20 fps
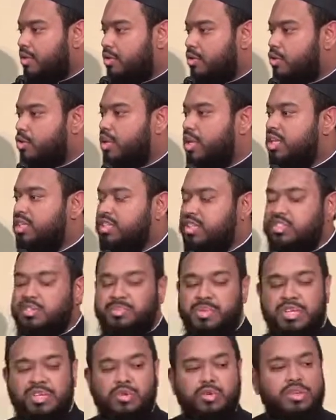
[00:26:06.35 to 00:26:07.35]
You can just
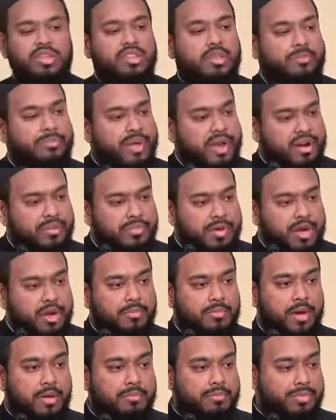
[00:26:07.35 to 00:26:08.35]
be doing the bare
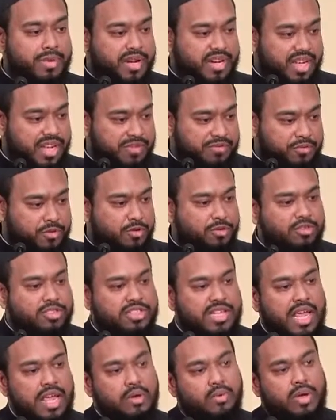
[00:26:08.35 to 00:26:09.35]
minimum, but if you
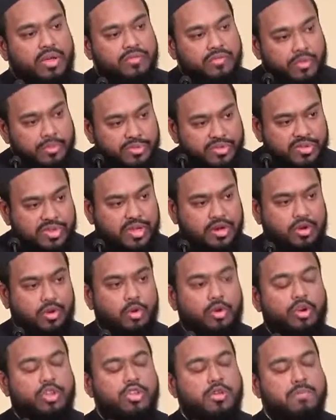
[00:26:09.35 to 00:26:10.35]
stay away from sin
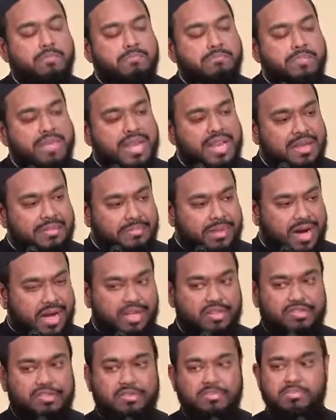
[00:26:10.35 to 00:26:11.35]
or you
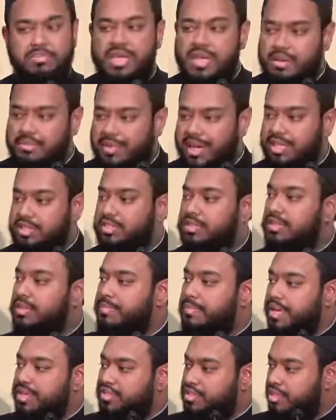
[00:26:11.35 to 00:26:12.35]
minimize to the
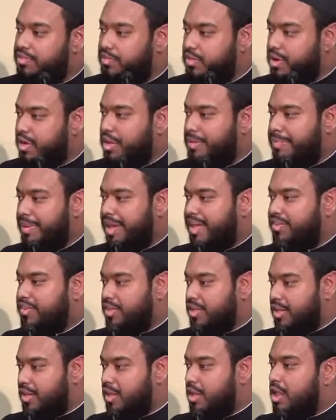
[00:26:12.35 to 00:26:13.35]
best of your
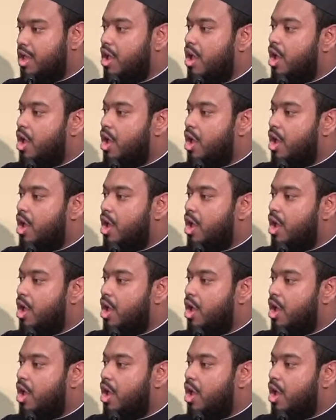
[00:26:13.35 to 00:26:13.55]
capacity